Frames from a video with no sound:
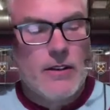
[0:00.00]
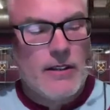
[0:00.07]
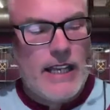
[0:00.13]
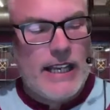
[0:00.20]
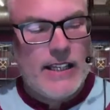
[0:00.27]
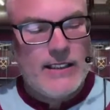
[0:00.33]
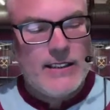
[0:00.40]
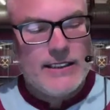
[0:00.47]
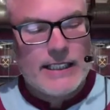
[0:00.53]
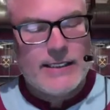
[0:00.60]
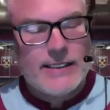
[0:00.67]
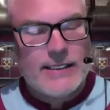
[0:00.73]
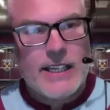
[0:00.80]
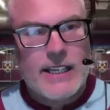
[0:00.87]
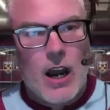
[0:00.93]
Lincoln
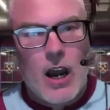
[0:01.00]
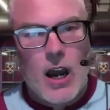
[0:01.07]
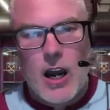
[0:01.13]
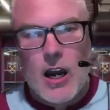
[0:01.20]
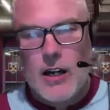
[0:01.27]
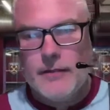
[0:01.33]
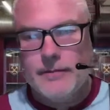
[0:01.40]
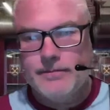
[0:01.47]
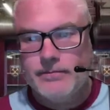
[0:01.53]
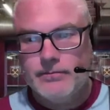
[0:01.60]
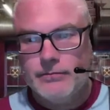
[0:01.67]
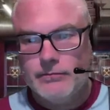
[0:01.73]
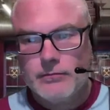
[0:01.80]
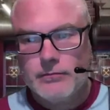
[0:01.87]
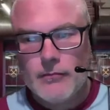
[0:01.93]
City are
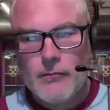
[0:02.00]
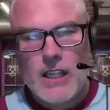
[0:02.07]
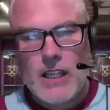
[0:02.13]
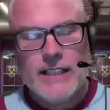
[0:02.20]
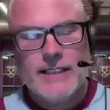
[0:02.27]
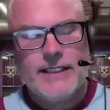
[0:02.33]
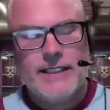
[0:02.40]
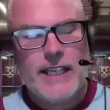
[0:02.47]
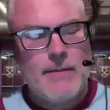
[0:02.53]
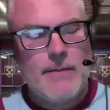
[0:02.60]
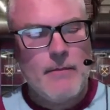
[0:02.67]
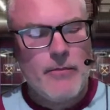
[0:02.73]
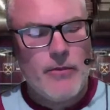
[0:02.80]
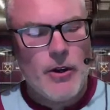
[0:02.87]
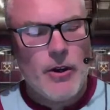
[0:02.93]
a
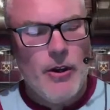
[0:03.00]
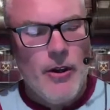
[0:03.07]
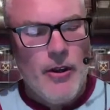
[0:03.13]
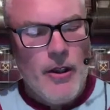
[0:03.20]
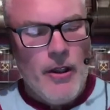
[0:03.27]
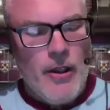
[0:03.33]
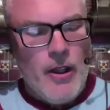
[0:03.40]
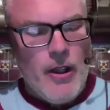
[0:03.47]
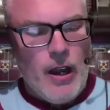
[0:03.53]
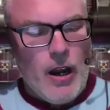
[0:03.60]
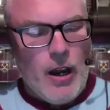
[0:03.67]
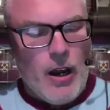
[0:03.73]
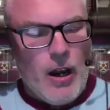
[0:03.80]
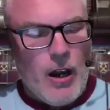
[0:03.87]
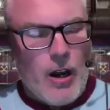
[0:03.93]
team that
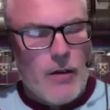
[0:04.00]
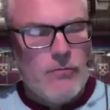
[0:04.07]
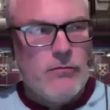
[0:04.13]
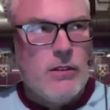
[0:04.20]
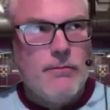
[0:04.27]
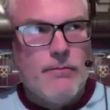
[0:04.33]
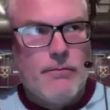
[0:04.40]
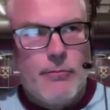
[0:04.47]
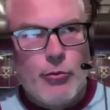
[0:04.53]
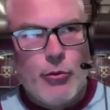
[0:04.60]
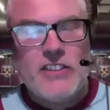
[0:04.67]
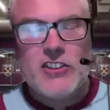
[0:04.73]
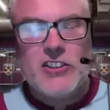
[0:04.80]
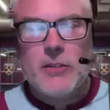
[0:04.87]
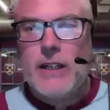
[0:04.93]
are
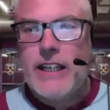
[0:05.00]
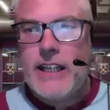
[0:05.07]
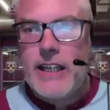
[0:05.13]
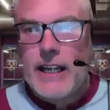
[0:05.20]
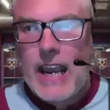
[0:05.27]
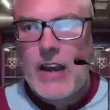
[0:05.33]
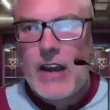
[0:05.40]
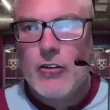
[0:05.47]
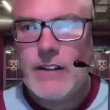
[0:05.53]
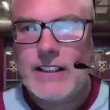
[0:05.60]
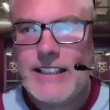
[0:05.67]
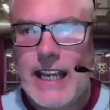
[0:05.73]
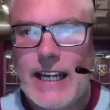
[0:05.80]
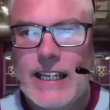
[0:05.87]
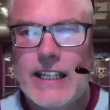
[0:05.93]
principally a
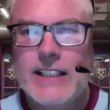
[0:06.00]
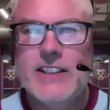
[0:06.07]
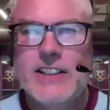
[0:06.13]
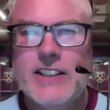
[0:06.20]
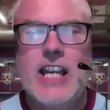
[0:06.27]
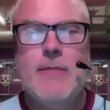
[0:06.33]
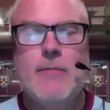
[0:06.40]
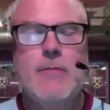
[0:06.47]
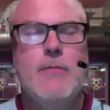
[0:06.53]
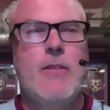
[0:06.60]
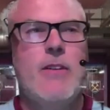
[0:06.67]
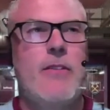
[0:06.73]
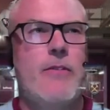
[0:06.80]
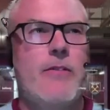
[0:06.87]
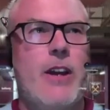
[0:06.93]
counter-attacking team.
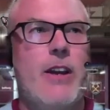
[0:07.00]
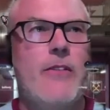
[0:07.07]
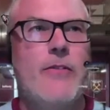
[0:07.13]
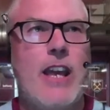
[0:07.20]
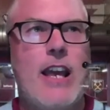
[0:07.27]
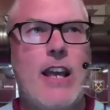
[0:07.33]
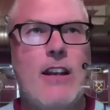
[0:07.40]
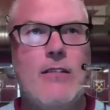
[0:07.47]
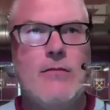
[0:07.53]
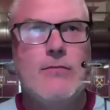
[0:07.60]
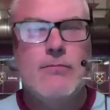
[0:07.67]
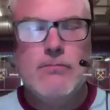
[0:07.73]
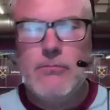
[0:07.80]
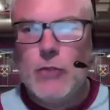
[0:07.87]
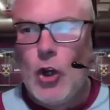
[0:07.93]
They're
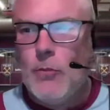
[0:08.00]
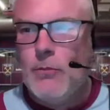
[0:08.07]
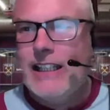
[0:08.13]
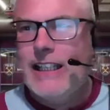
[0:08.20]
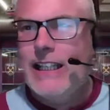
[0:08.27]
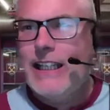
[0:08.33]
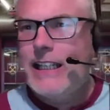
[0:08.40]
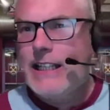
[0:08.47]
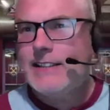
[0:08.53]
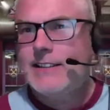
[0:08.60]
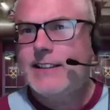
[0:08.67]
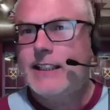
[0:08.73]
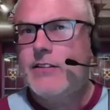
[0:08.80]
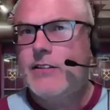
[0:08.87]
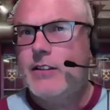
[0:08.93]
nominally
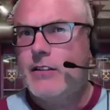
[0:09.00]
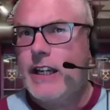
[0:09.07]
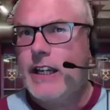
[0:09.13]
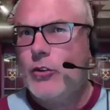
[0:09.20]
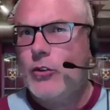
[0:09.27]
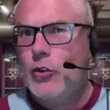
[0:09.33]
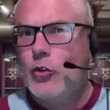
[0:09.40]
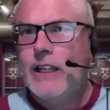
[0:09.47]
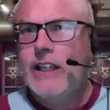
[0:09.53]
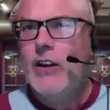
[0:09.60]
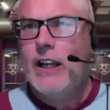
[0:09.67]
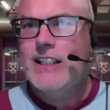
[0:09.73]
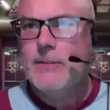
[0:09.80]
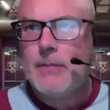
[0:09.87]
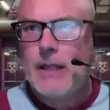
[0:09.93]
listed that they normally
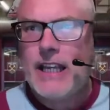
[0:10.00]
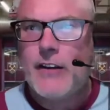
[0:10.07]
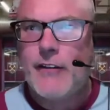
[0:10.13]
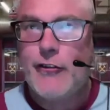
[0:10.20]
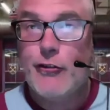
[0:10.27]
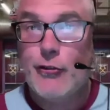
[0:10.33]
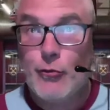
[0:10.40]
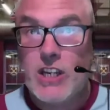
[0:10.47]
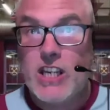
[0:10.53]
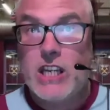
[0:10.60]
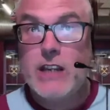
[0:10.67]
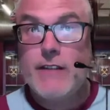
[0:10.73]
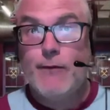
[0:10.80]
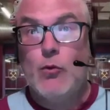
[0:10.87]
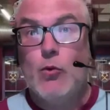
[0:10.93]
like to play a
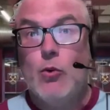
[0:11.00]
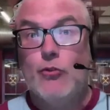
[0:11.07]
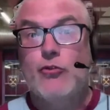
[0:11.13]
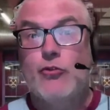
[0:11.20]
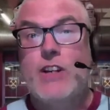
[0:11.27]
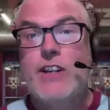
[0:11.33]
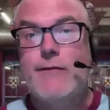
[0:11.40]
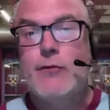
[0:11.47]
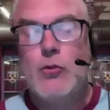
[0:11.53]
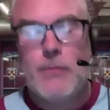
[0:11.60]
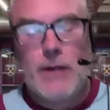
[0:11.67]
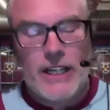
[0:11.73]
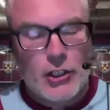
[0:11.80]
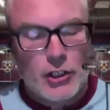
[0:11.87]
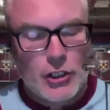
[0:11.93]
3-4-3
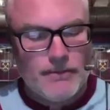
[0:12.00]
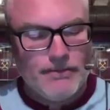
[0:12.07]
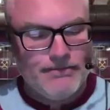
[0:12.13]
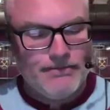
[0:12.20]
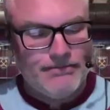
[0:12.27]
formation.